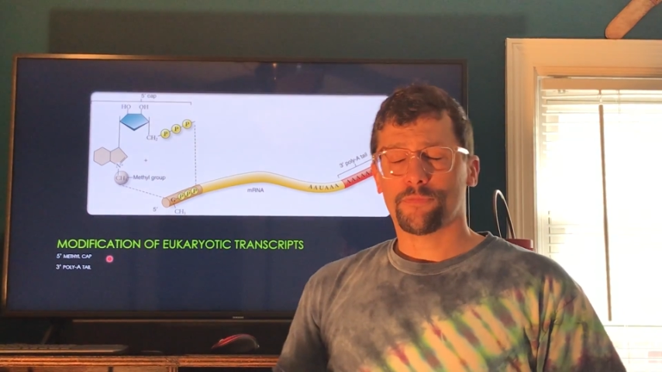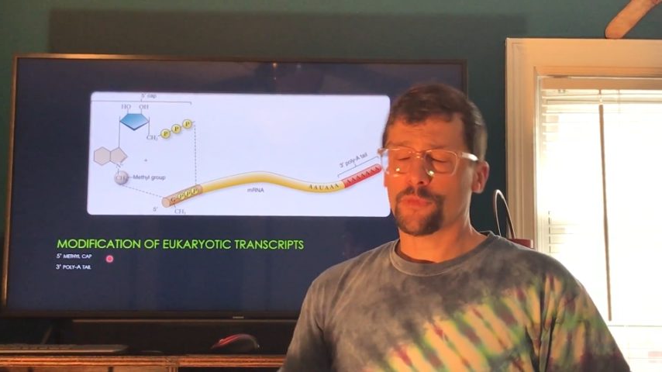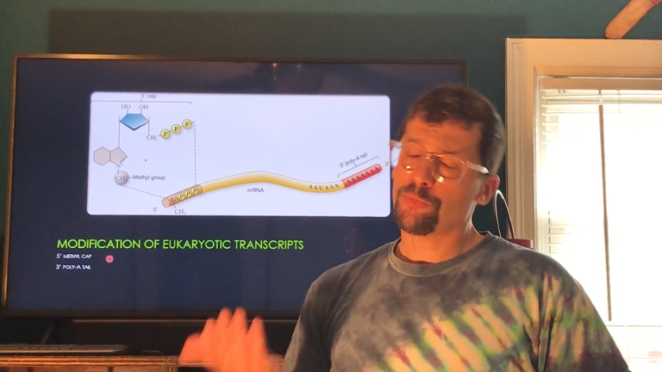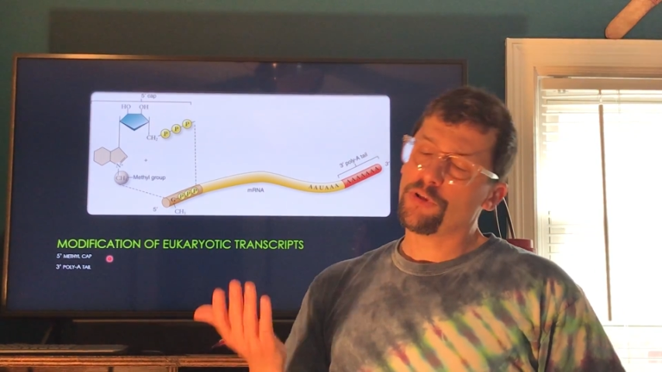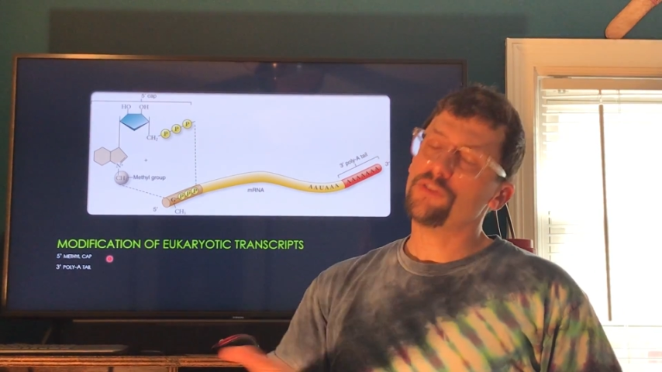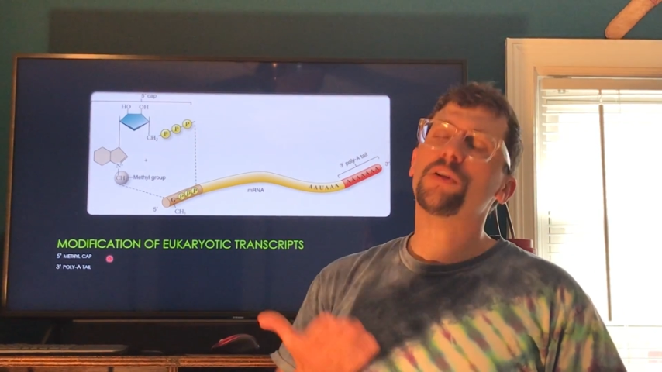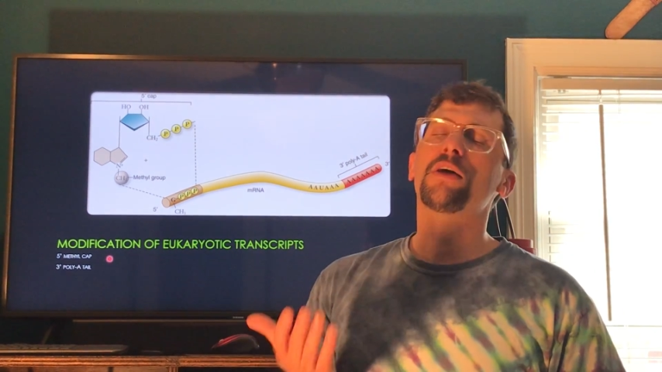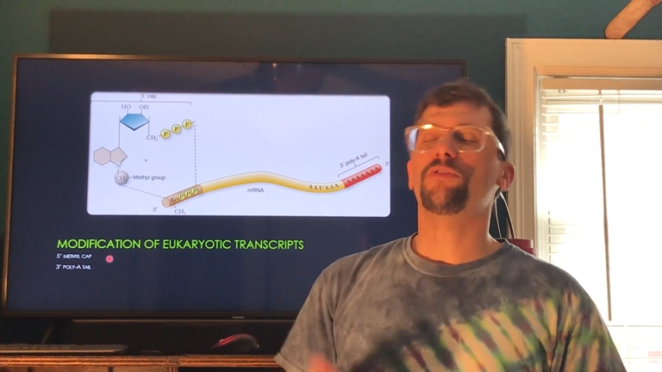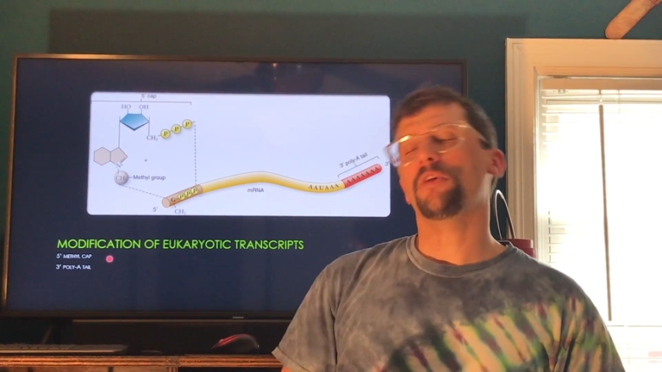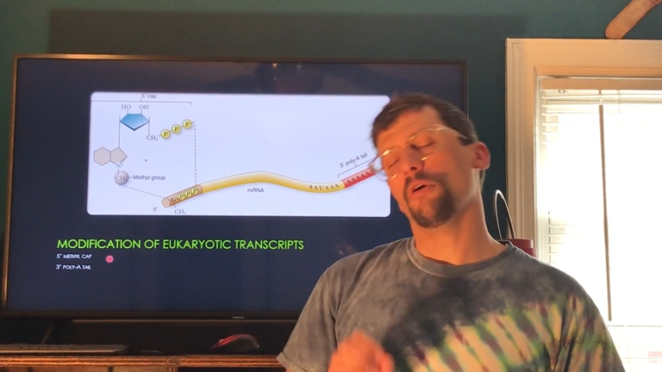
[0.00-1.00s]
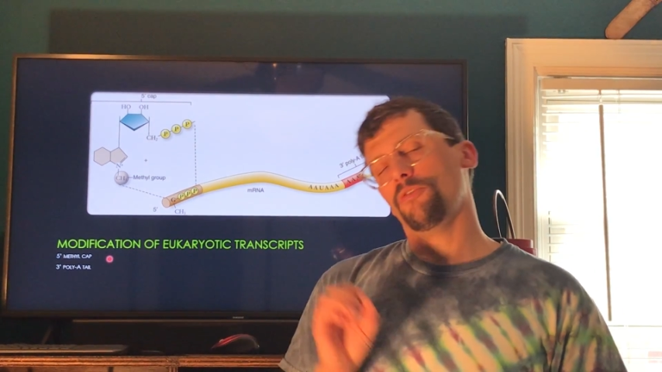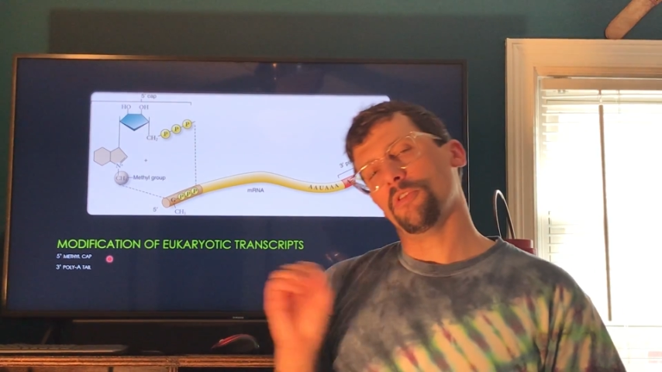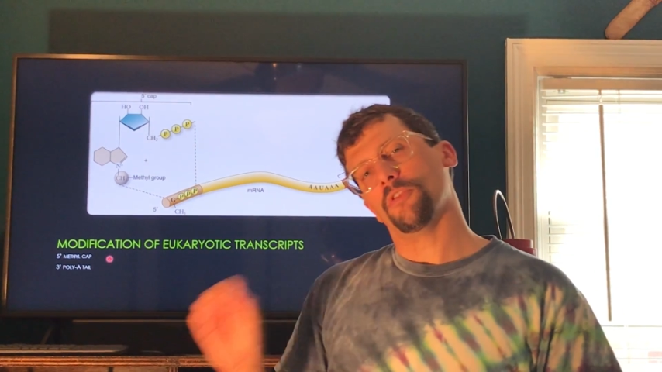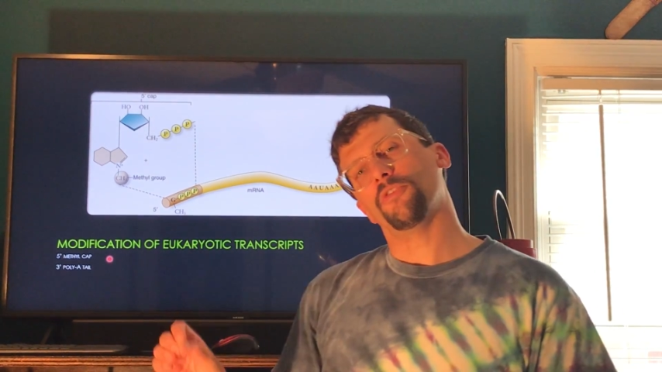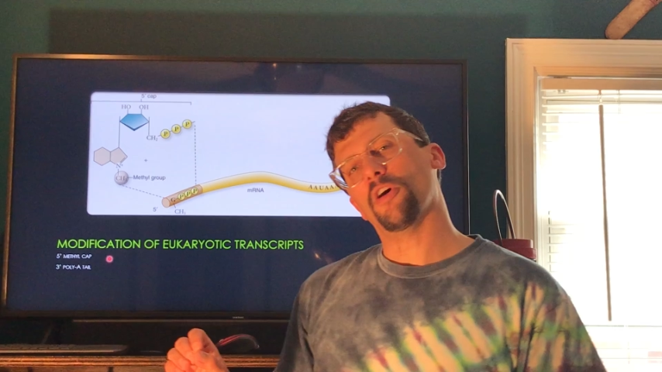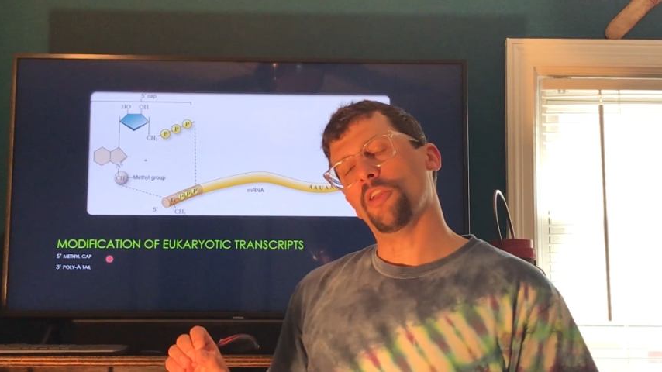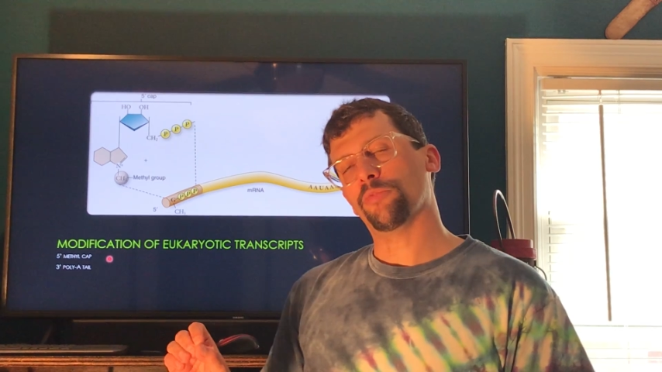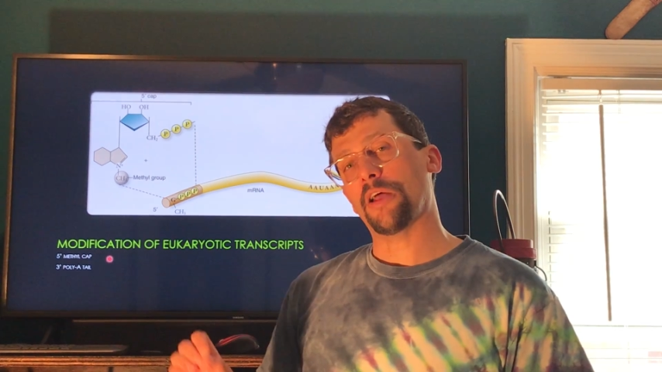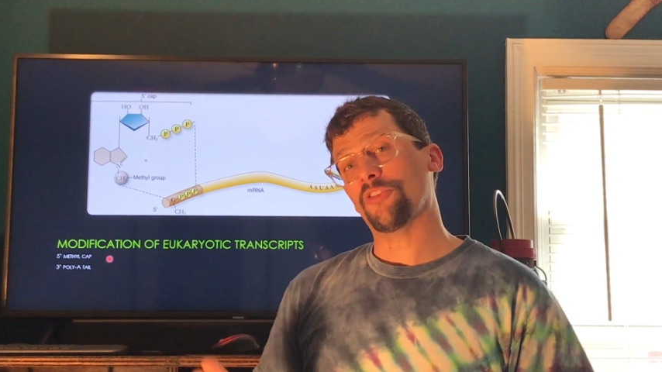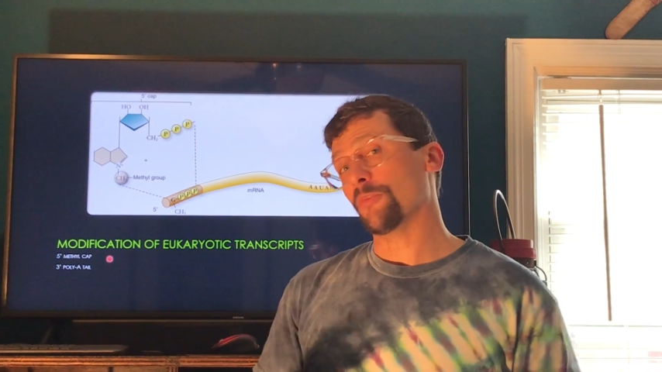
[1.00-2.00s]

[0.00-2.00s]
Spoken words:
The place it has to go is into the cytoplasm.